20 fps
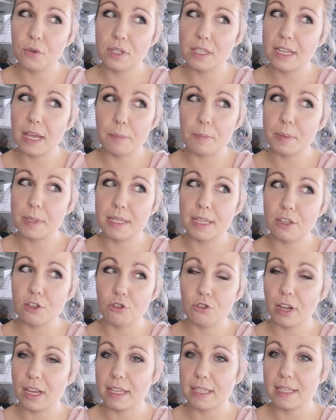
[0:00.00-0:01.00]
tips and
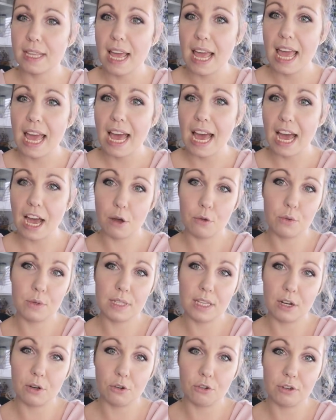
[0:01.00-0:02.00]
tricks how to
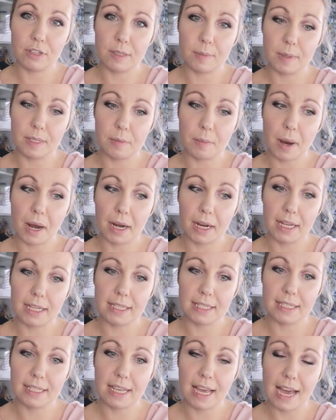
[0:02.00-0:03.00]
sell on Christmas
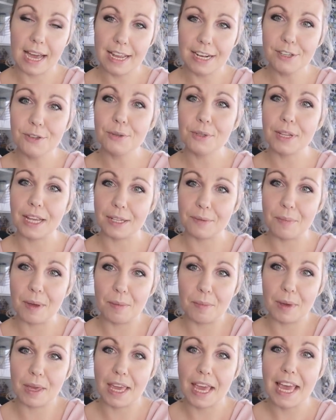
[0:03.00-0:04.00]
markets. I'll do that
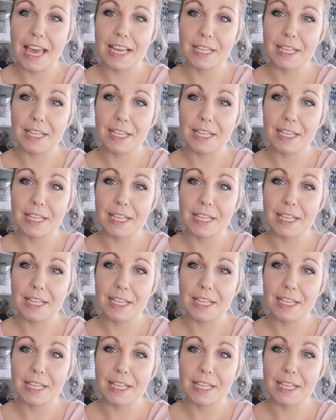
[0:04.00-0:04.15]
maybe.